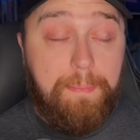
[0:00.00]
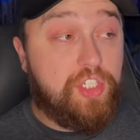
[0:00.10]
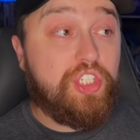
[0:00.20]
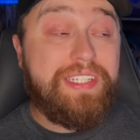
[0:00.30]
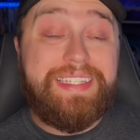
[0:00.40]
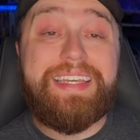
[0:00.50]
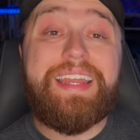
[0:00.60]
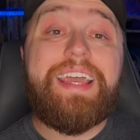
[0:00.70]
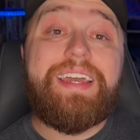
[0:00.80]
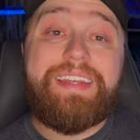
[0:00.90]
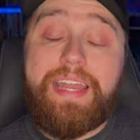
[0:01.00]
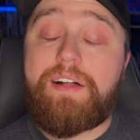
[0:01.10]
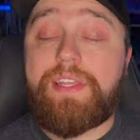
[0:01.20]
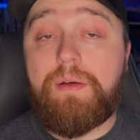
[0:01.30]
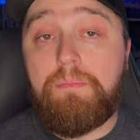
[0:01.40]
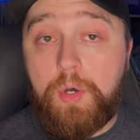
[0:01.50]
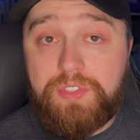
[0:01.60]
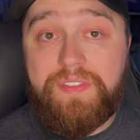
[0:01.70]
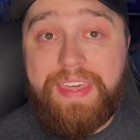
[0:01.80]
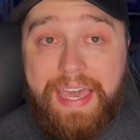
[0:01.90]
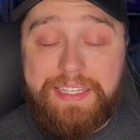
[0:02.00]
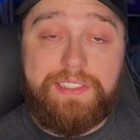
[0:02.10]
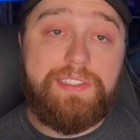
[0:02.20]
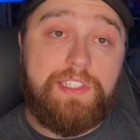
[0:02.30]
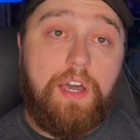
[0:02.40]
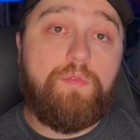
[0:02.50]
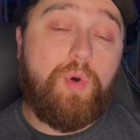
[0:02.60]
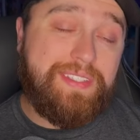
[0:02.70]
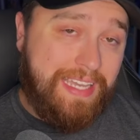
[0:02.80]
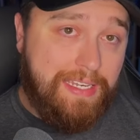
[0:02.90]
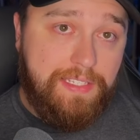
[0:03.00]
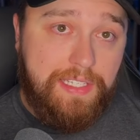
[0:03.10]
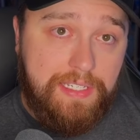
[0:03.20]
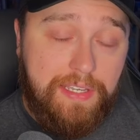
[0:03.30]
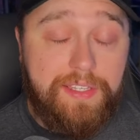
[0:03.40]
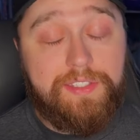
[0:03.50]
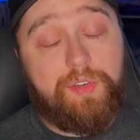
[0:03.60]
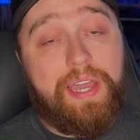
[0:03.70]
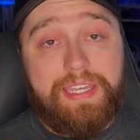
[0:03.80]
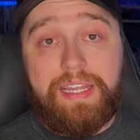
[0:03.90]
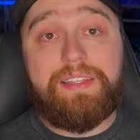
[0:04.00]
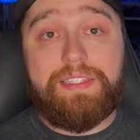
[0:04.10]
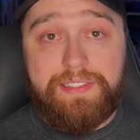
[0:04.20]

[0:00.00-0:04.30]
but she did nail down most of the essence of what Tiny Tina is, so I can at least